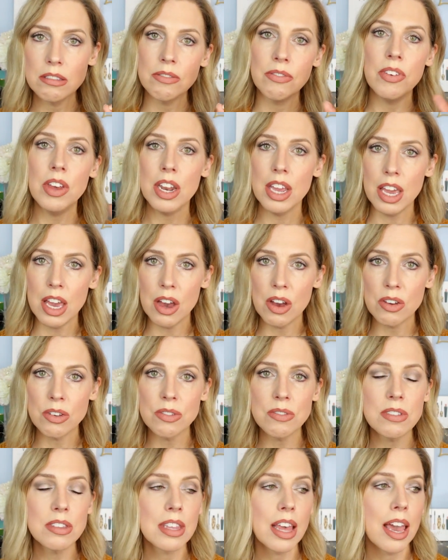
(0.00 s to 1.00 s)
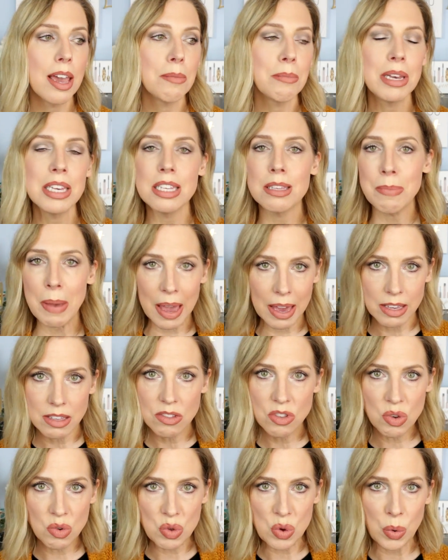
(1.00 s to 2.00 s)
videos like my
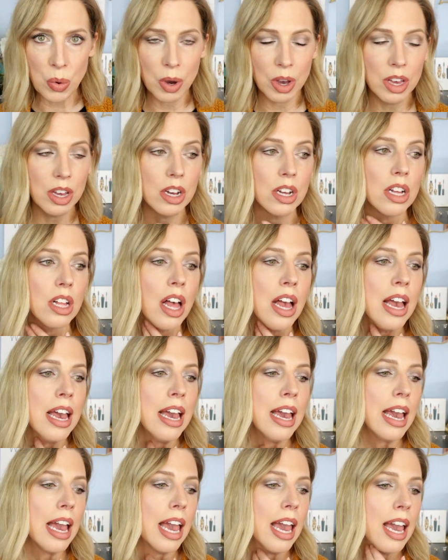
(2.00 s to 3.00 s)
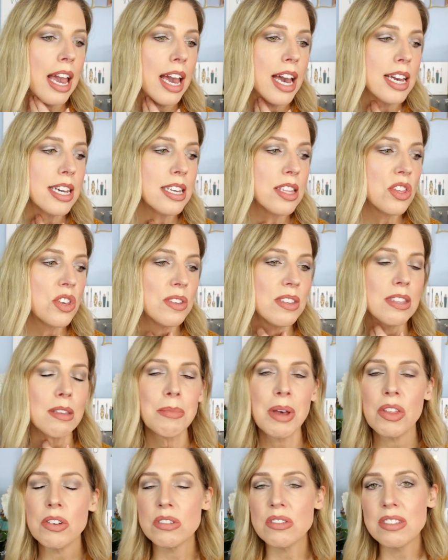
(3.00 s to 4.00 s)
Spanx tutorial and just
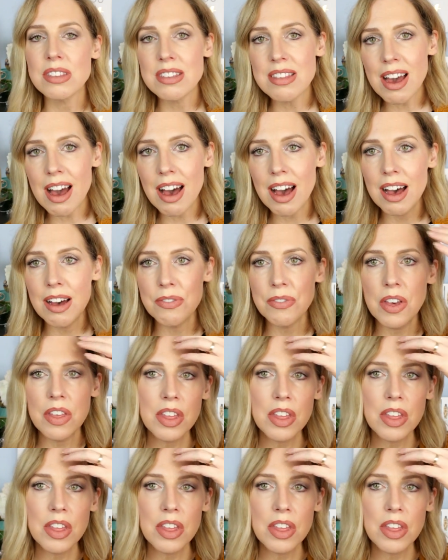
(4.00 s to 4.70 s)
some other stuff.